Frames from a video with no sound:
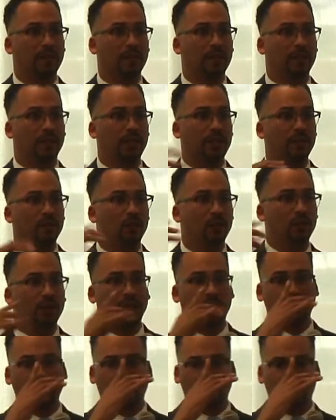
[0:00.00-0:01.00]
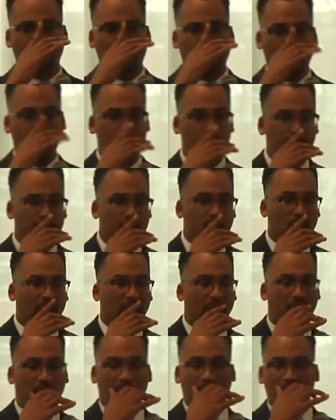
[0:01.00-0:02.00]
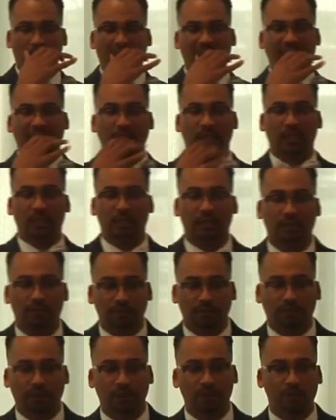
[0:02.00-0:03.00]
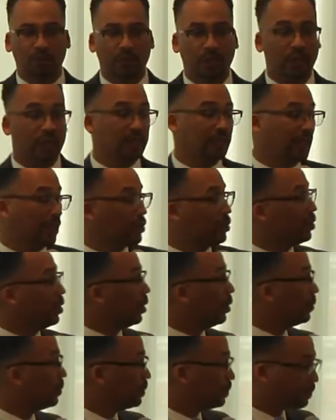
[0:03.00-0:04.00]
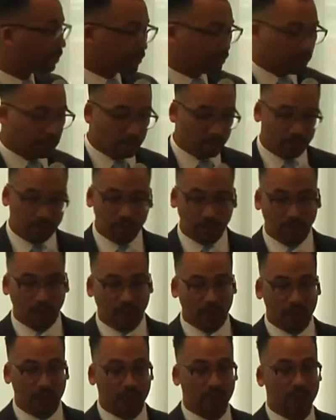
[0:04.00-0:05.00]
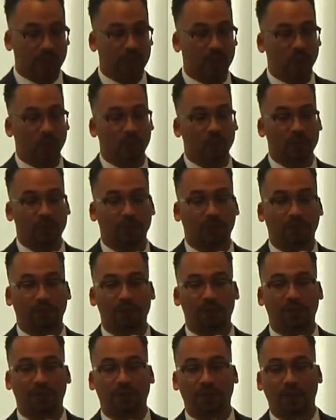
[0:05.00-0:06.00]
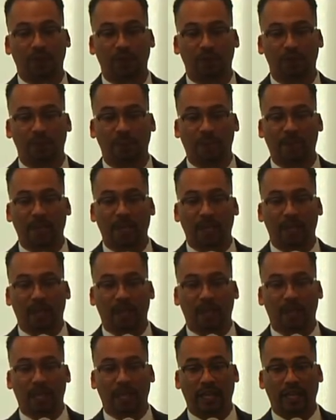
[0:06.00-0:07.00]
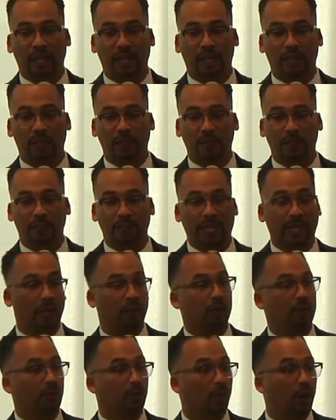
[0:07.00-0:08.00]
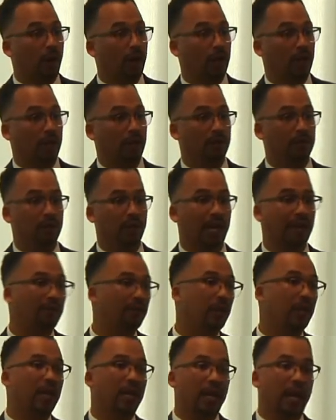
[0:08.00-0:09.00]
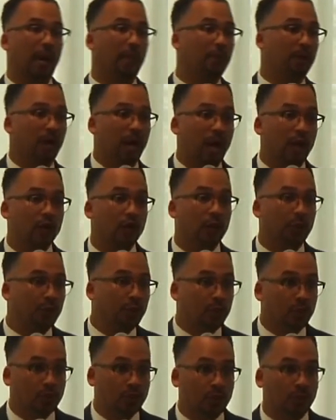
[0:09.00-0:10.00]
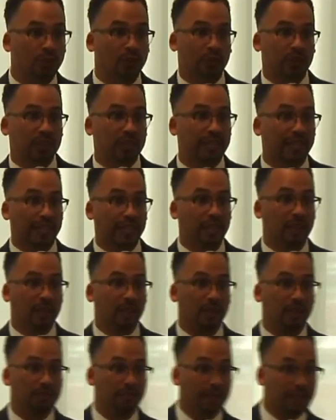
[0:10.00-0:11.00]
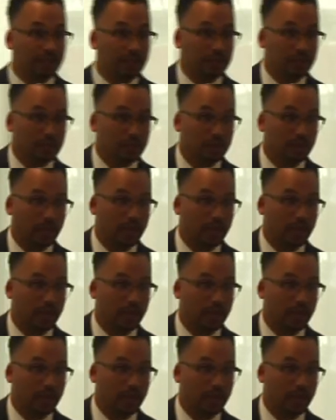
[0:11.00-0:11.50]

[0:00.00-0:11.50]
You know, even when we think about, I did a film screening, because as you know, Generation 1 was the first film that I was a part of. So I'm an entrepreneur, real estate investor.